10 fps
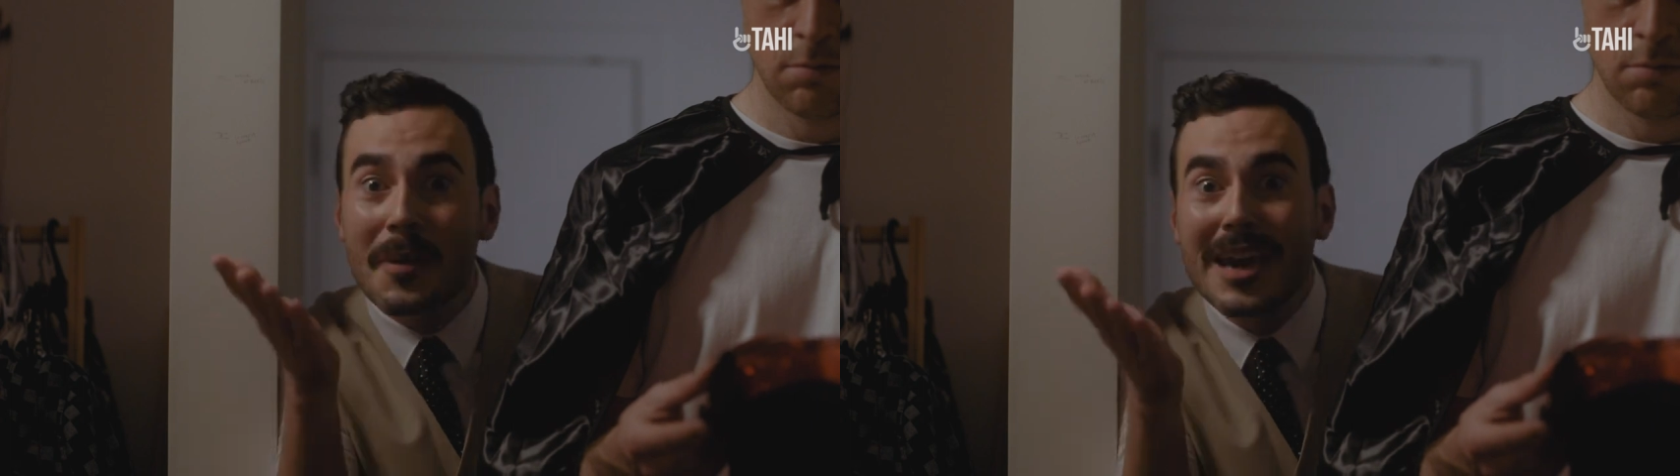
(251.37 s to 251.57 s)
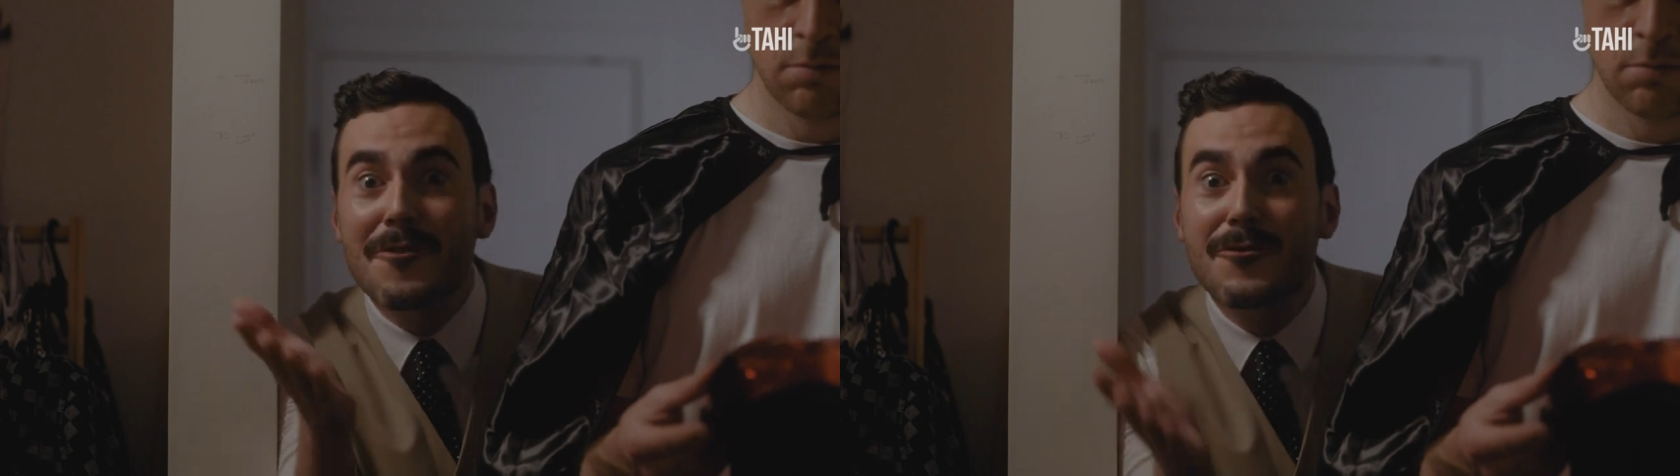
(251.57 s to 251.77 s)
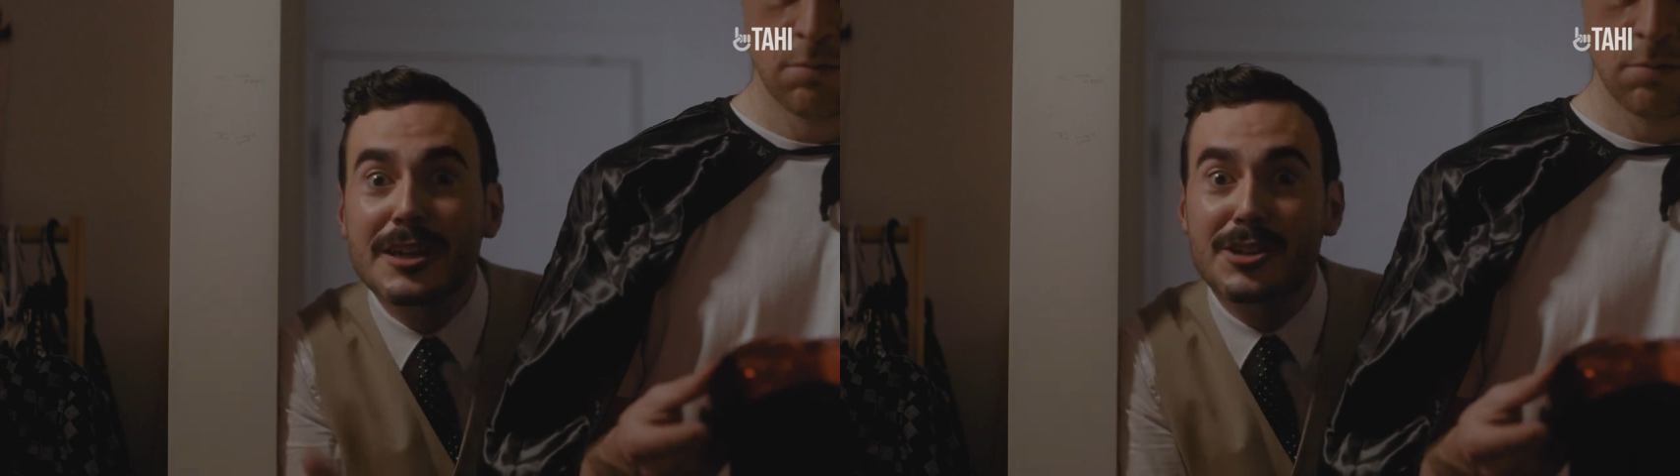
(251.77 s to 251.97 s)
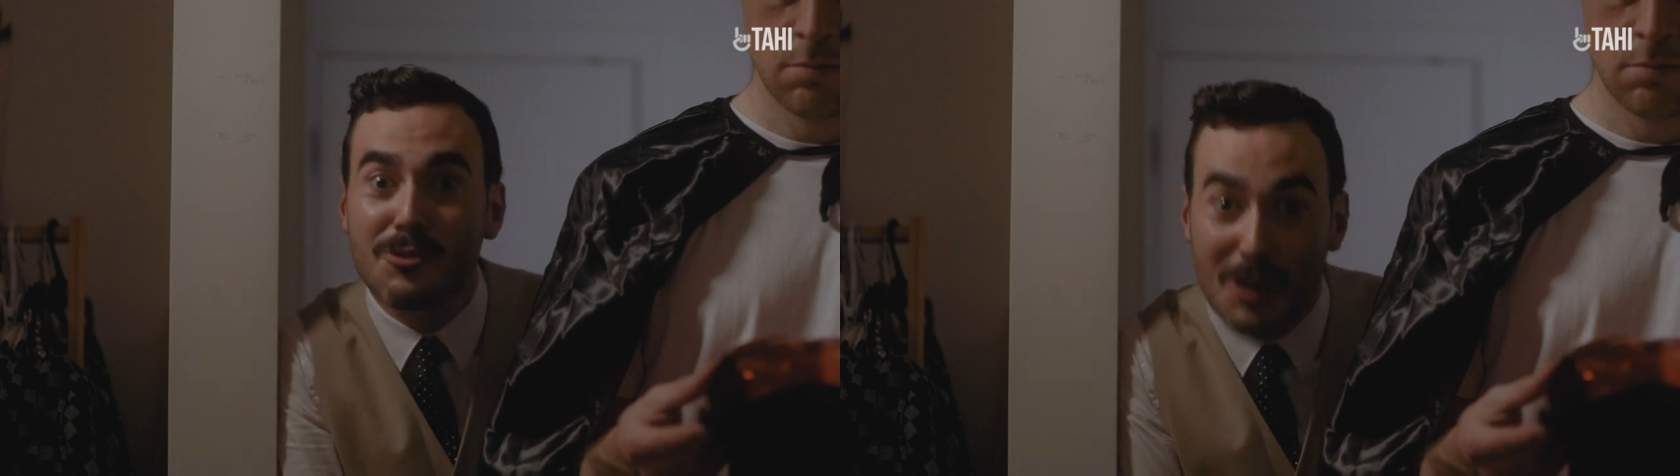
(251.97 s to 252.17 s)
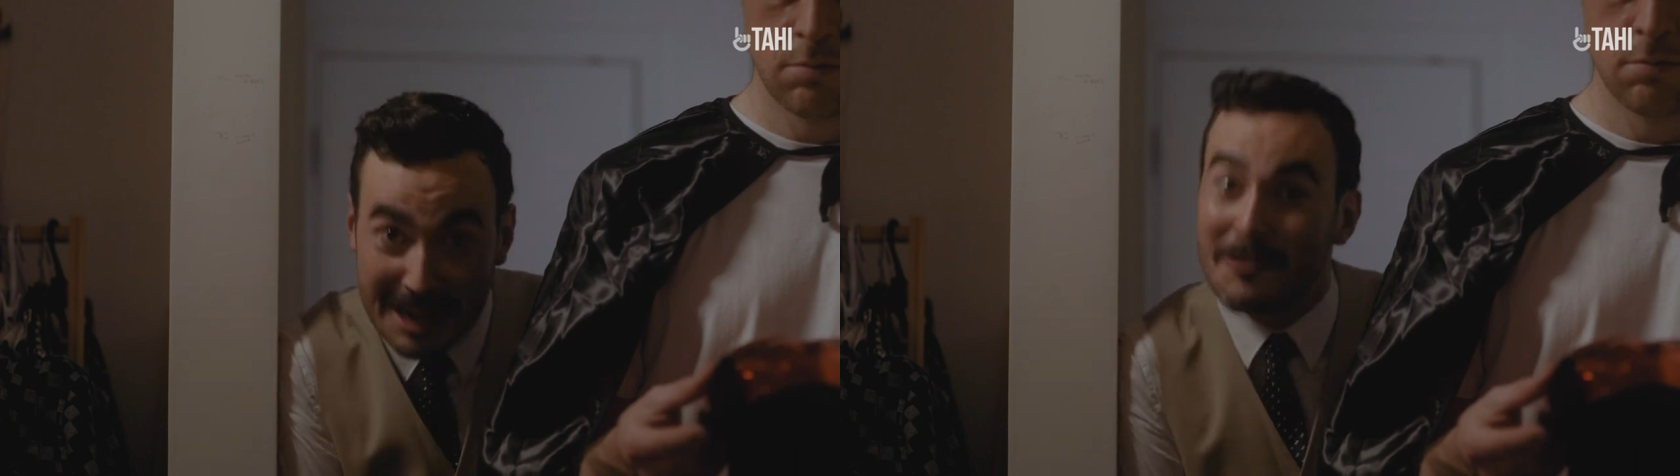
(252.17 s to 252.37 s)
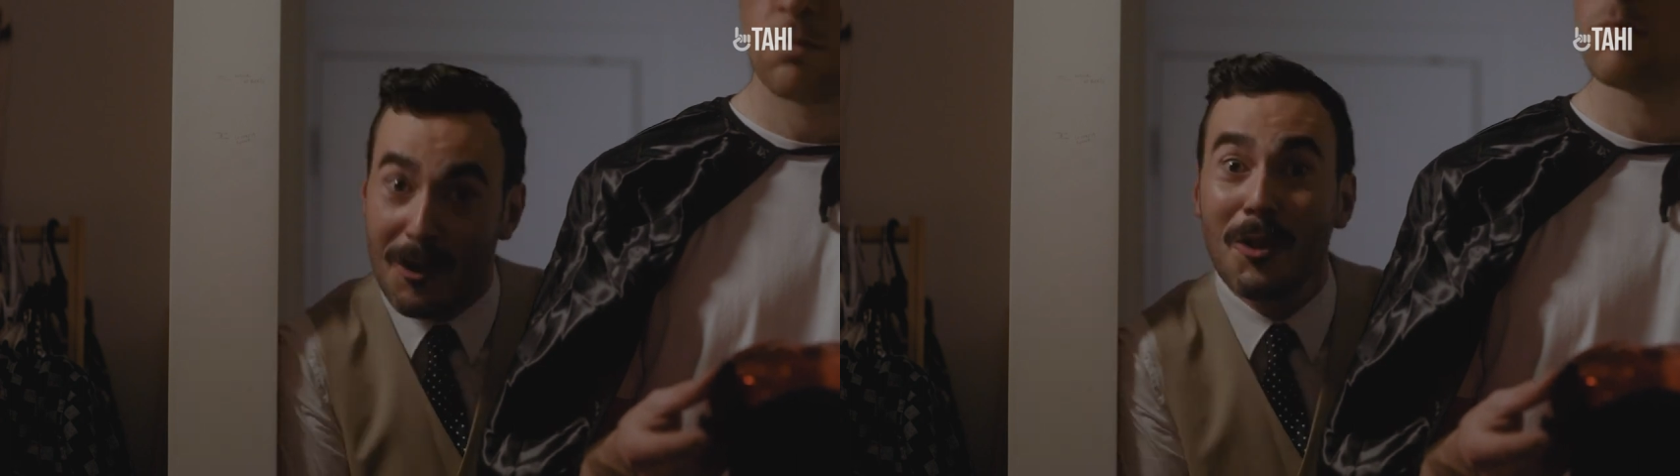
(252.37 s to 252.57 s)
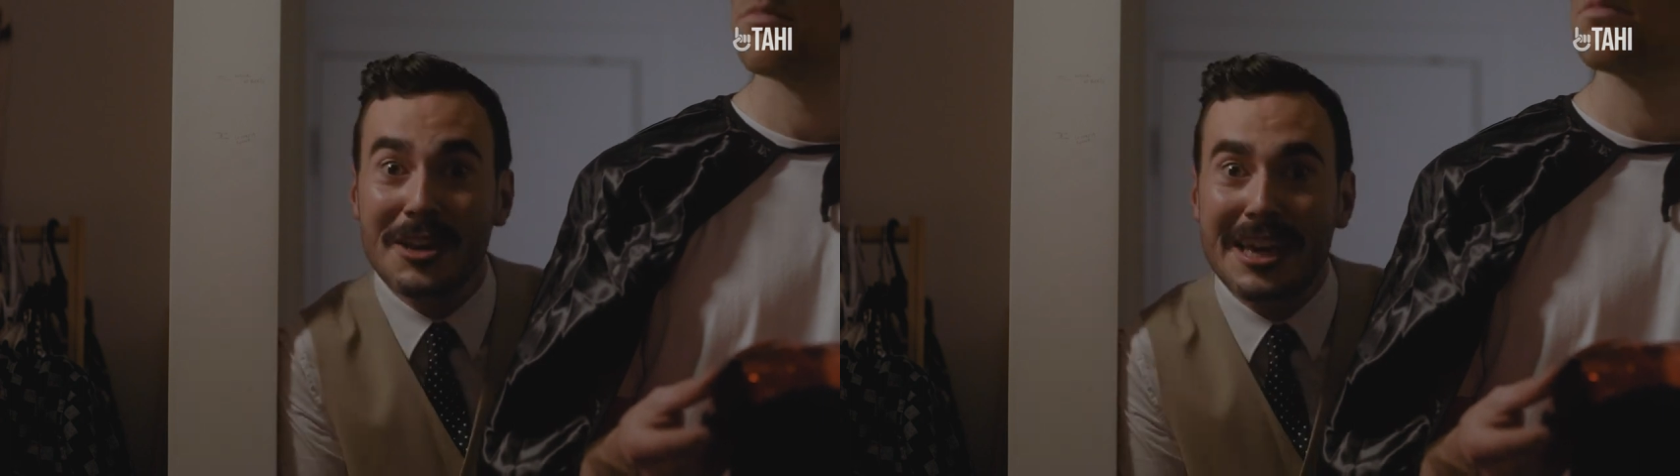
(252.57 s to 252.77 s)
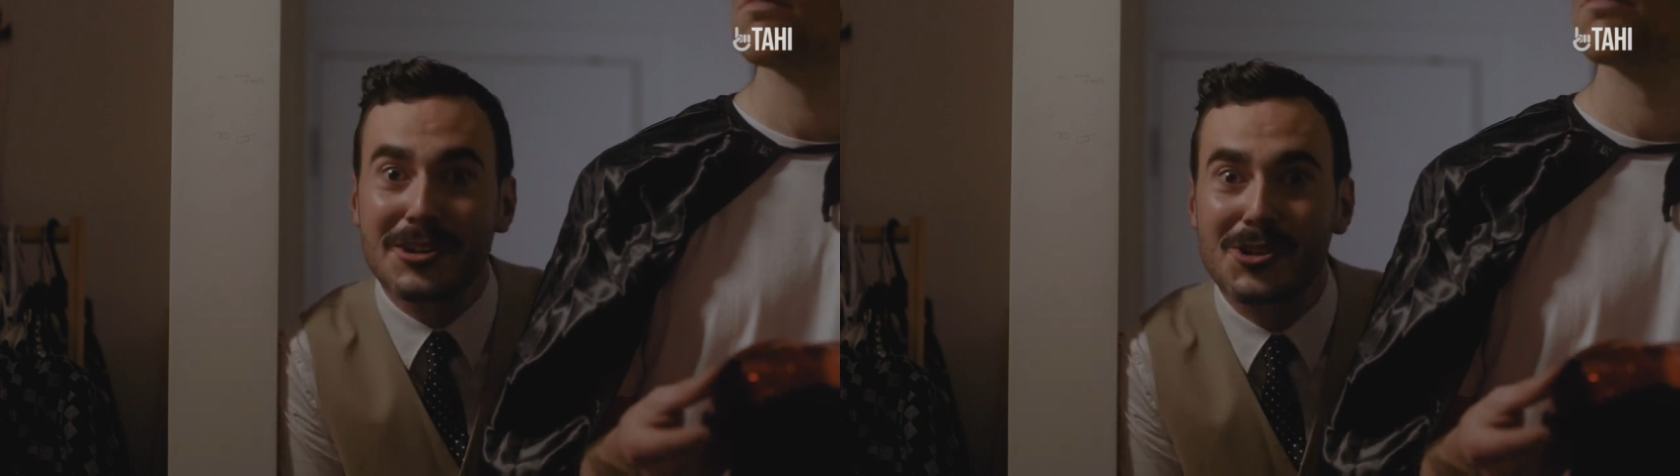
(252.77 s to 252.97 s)
Be a visionary. Roll
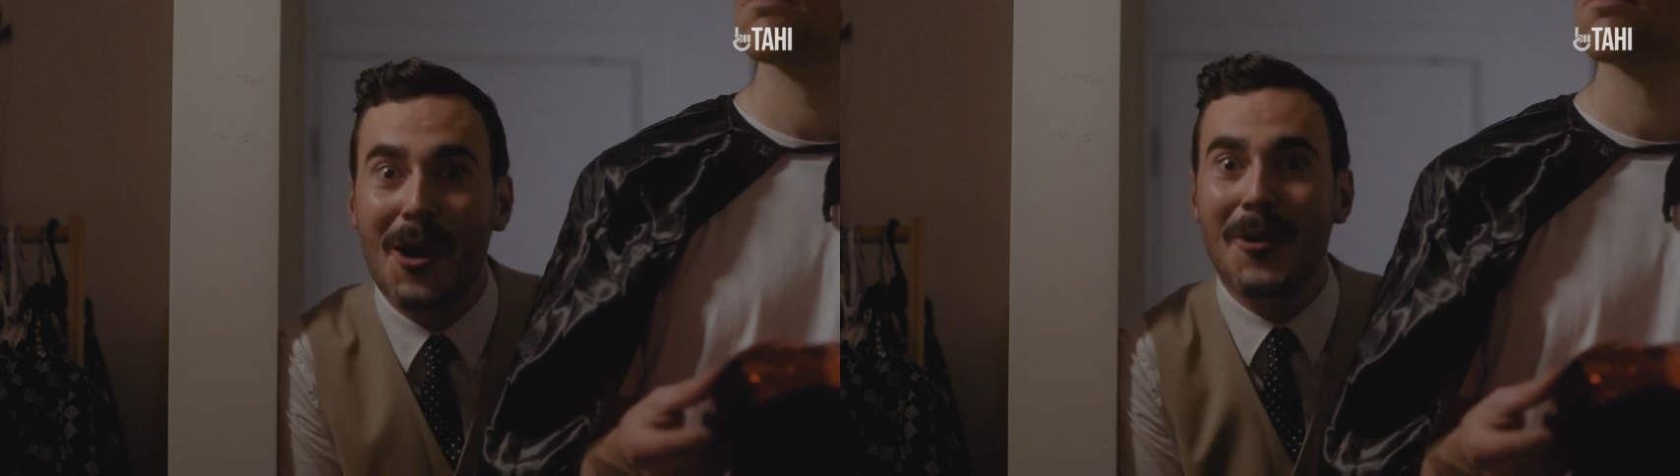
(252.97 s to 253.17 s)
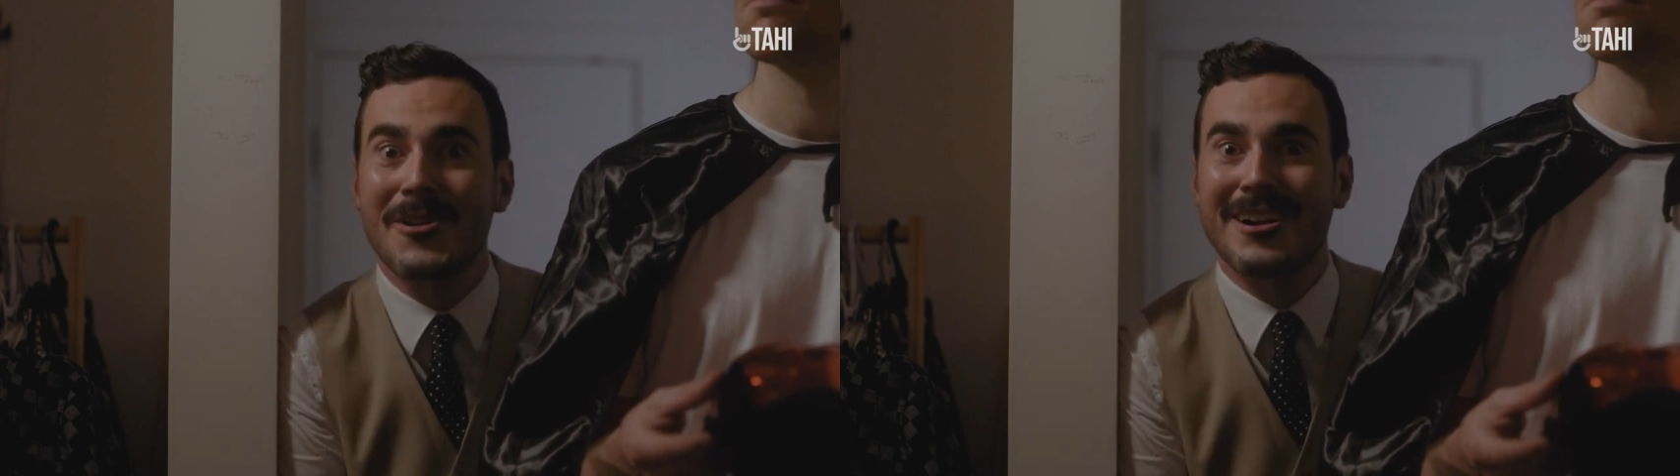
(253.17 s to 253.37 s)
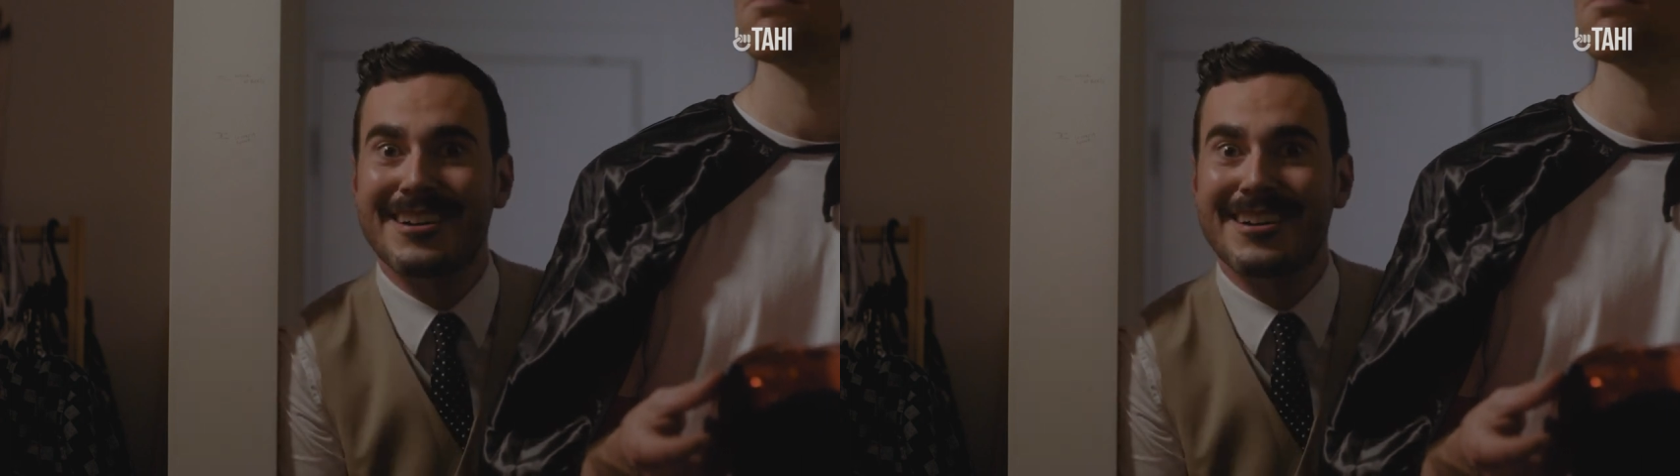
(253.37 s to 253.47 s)
the intro. The